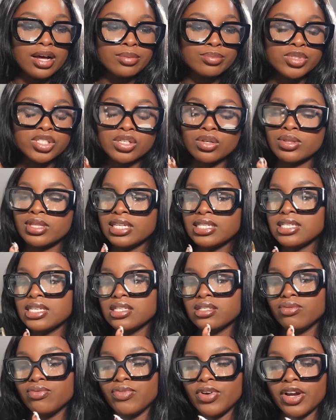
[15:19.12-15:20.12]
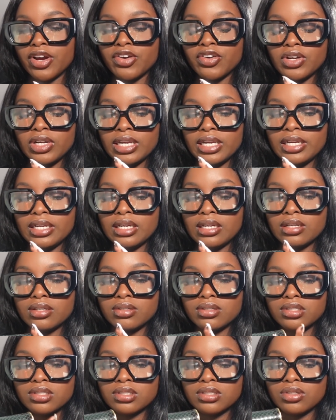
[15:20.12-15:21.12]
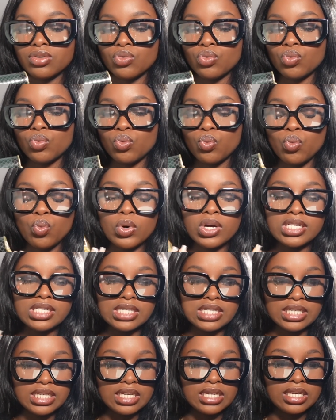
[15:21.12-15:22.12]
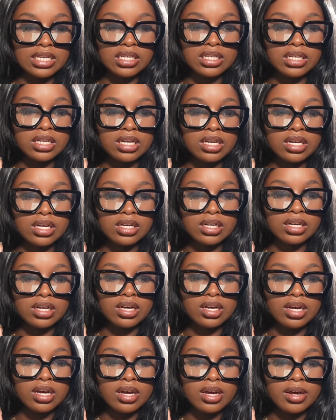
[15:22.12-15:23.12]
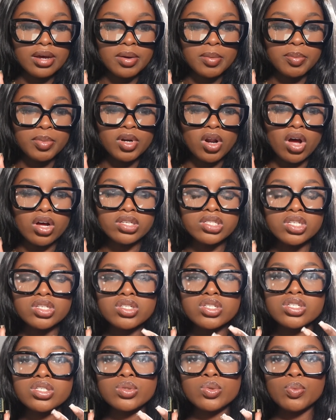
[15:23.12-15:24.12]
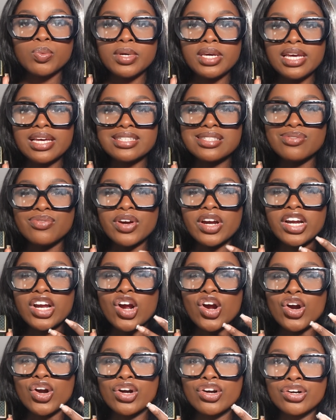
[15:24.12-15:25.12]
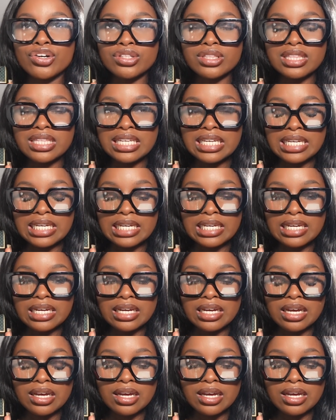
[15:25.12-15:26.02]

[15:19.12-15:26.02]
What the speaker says: So this is very woodsy, but also sweet. It's very earthy.